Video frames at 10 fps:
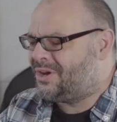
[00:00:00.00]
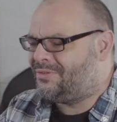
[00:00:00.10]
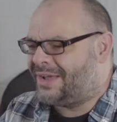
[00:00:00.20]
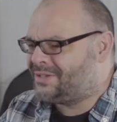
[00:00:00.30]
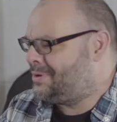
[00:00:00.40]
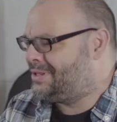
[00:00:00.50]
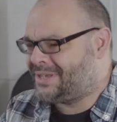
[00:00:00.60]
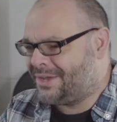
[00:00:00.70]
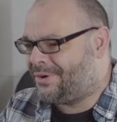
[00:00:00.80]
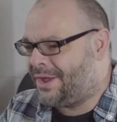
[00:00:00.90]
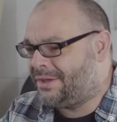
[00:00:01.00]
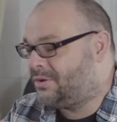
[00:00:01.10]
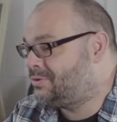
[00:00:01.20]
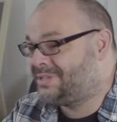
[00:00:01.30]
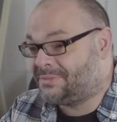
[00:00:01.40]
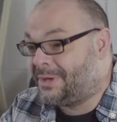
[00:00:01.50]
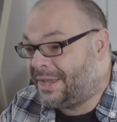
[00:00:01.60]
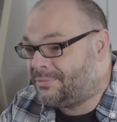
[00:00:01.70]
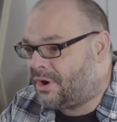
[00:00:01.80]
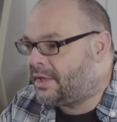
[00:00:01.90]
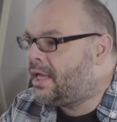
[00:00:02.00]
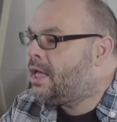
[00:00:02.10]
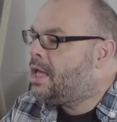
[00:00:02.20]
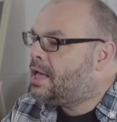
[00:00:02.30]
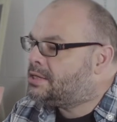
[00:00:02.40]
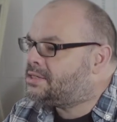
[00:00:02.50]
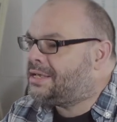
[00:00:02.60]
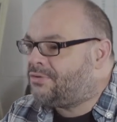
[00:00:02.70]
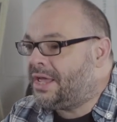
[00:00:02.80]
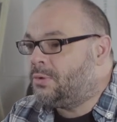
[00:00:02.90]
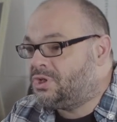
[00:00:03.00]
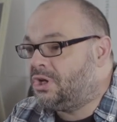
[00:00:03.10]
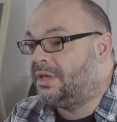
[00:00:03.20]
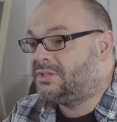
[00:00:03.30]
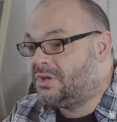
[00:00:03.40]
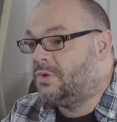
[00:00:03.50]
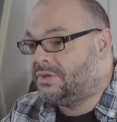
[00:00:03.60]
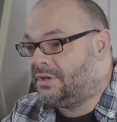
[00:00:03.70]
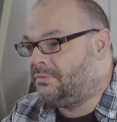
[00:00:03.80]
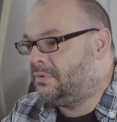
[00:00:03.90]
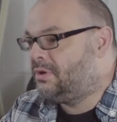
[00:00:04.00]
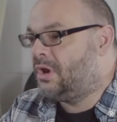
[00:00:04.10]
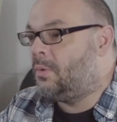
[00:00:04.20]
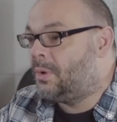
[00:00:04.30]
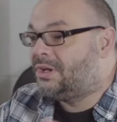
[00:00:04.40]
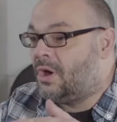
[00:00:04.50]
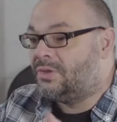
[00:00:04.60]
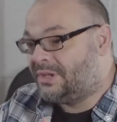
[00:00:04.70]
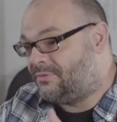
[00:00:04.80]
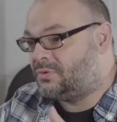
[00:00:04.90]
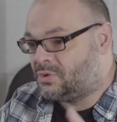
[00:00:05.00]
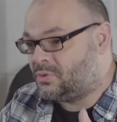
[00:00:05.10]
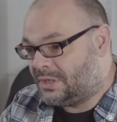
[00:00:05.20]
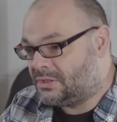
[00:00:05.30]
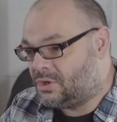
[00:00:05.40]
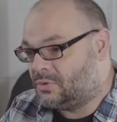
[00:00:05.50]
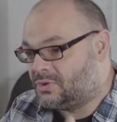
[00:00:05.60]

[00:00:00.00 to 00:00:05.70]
turn around to me and they say, Craig, because that's my name, Craig. They say, Craig, would you like to know the you know I want to know the difference between the two.